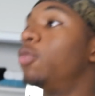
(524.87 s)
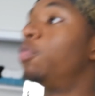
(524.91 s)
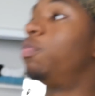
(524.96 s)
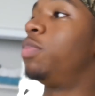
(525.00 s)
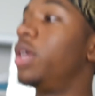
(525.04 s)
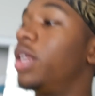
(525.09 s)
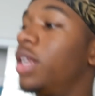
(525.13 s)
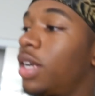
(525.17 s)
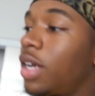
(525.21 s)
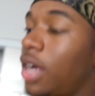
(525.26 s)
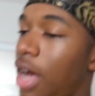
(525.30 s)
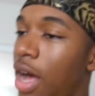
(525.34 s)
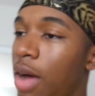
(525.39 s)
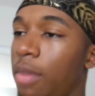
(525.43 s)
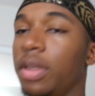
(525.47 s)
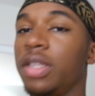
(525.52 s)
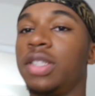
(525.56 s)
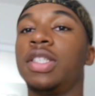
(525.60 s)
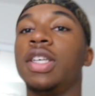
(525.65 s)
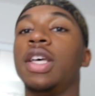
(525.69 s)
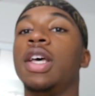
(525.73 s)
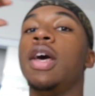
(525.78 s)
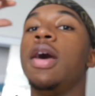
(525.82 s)
be in the
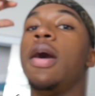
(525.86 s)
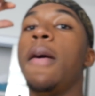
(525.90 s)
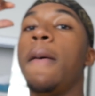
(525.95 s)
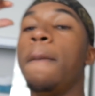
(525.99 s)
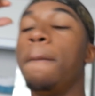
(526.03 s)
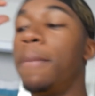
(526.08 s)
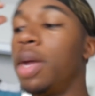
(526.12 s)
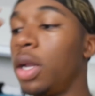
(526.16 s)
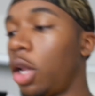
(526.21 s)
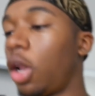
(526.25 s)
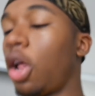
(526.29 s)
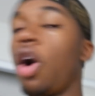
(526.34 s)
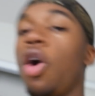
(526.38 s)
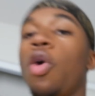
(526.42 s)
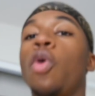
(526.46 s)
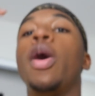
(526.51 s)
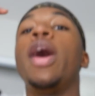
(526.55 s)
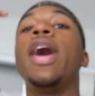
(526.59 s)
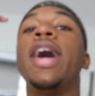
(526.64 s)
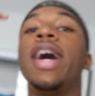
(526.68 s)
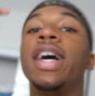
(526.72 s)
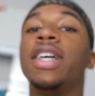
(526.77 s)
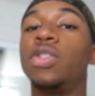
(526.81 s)
comments
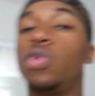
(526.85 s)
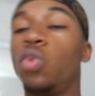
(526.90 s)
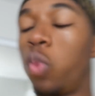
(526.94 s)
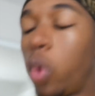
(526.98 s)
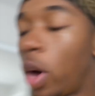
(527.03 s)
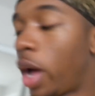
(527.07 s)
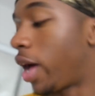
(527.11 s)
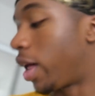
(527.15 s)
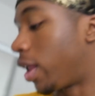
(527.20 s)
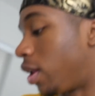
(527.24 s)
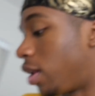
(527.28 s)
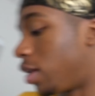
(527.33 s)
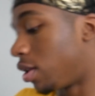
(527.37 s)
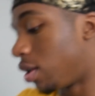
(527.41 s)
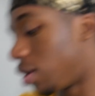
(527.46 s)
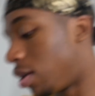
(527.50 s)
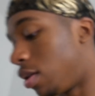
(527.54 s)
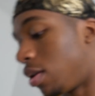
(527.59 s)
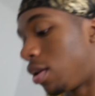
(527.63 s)
below as well.